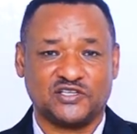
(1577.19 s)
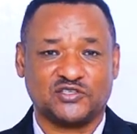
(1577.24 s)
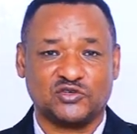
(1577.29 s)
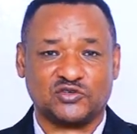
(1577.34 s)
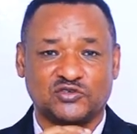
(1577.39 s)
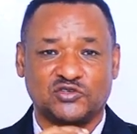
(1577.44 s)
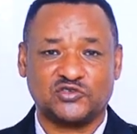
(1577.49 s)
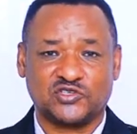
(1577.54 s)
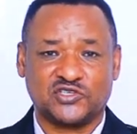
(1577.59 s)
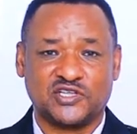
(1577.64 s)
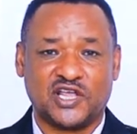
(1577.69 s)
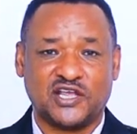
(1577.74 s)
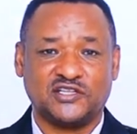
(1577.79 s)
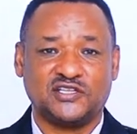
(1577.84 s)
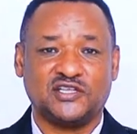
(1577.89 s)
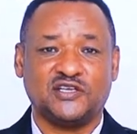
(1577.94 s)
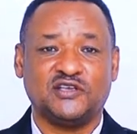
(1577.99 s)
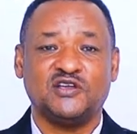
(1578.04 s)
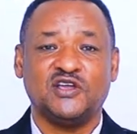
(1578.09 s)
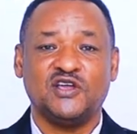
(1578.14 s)
So the
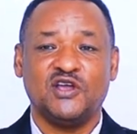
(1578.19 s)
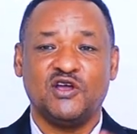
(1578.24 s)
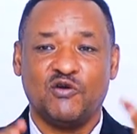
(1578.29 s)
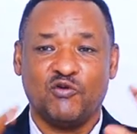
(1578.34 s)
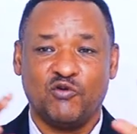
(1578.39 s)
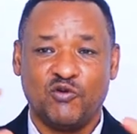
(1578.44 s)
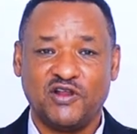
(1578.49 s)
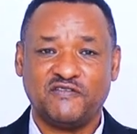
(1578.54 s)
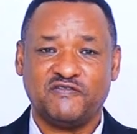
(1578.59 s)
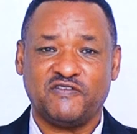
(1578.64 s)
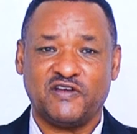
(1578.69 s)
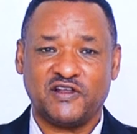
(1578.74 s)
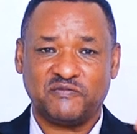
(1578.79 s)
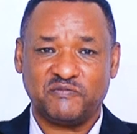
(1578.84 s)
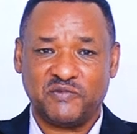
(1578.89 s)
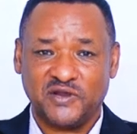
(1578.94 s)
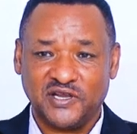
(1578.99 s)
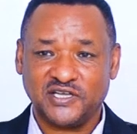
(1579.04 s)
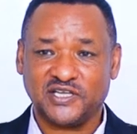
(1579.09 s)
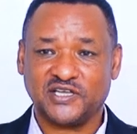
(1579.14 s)
society welfare
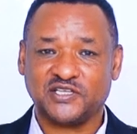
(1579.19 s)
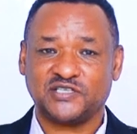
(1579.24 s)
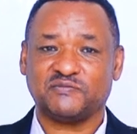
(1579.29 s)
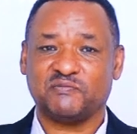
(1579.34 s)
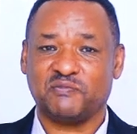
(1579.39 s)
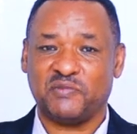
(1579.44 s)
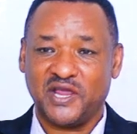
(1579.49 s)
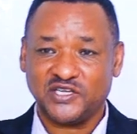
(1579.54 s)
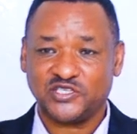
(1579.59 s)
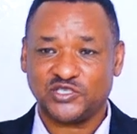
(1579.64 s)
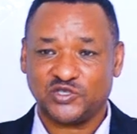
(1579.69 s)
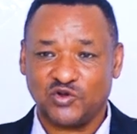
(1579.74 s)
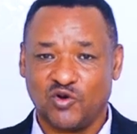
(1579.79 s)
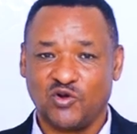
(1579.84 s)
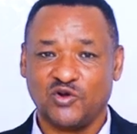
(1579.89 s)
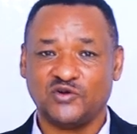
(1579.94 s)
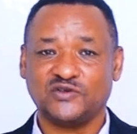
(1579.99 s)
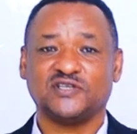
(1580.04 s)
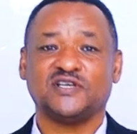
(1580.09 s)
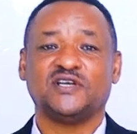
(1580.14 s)
being is based
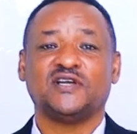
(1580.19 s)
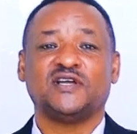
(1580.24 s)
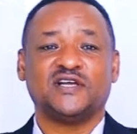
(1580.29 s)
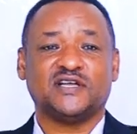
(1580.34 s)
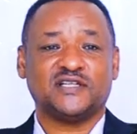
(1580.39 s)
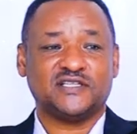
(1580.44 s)
on